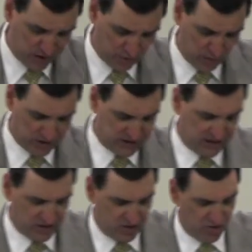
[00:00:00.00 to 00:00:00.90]
either, which
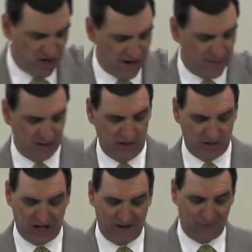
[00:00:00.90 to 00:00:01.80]
says, "Do not merely
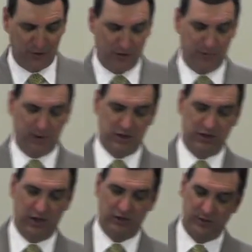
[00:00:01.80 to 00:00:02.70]
look out for your own
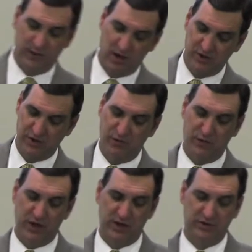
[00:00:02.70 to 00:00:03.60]
personal interest, but also
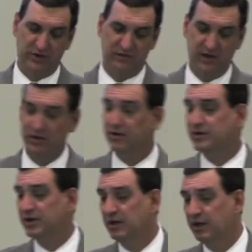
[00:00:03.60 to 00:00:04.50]
for the interest of
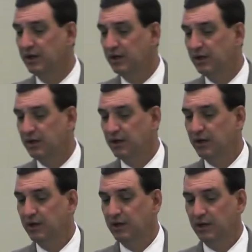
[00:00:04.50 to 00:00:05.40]
others."
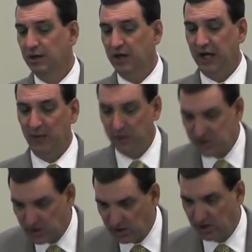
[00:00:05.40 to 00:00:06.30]
And we
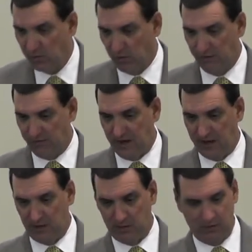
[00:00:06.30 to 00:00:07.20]
certainly won't
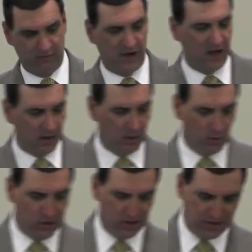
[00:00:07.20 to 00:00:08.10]
follow
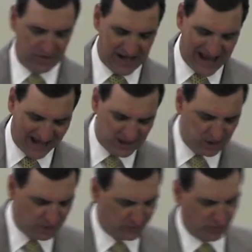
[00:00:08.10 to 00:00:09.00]
with the
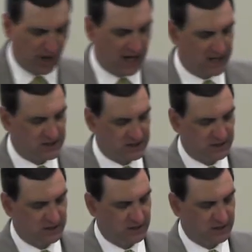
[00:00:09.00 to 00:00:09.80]
attitude of Christ